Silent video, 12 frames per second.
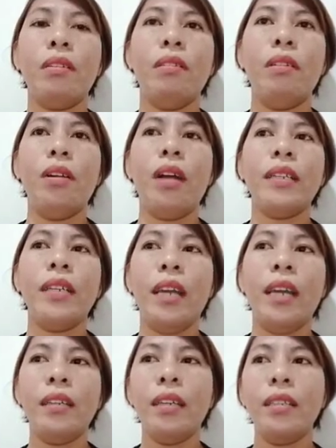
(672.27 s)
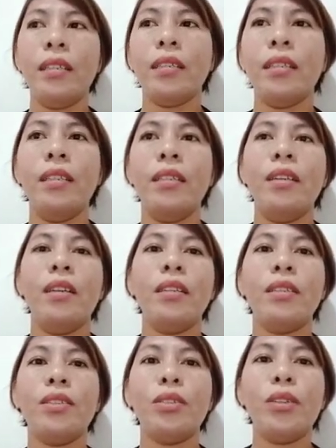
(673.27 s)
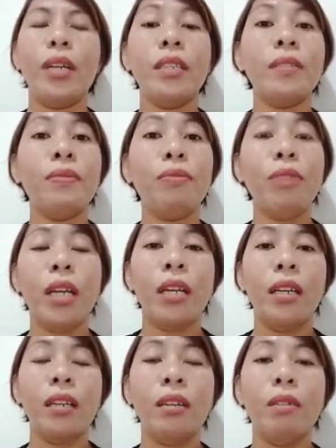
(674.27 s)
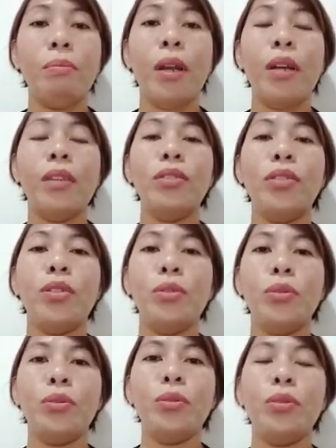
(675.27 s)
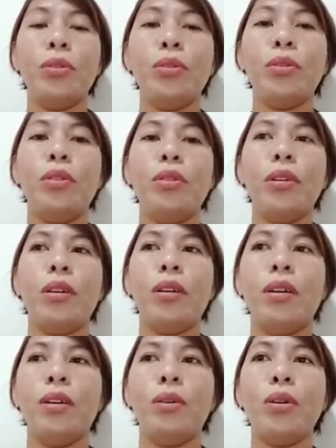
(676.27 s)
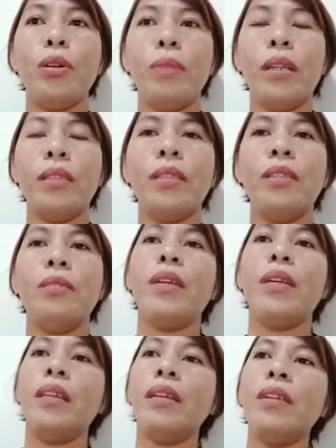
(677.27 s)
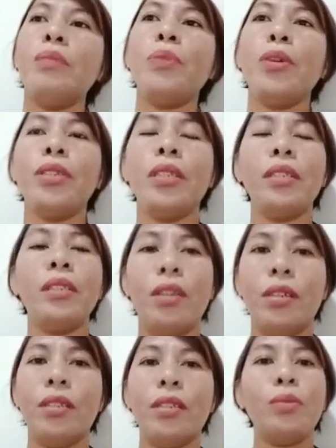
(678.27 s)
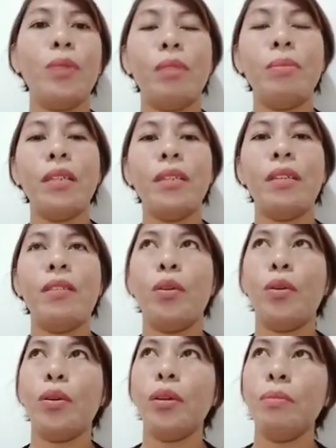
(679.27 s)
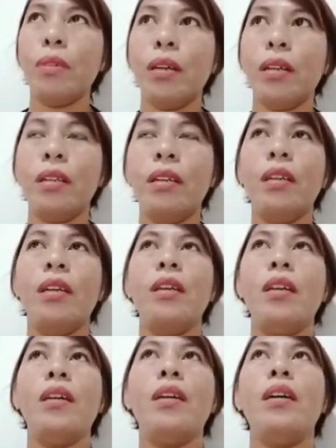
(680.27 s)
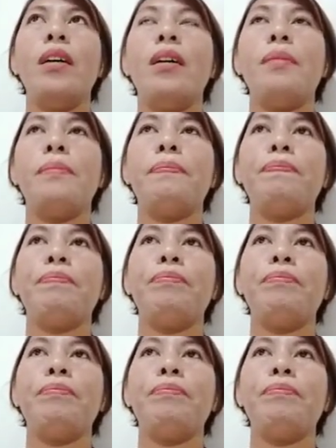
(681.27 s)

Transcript: again, it's stress free compared to the urban. So but there are pros and cons as well, because in the urban, um,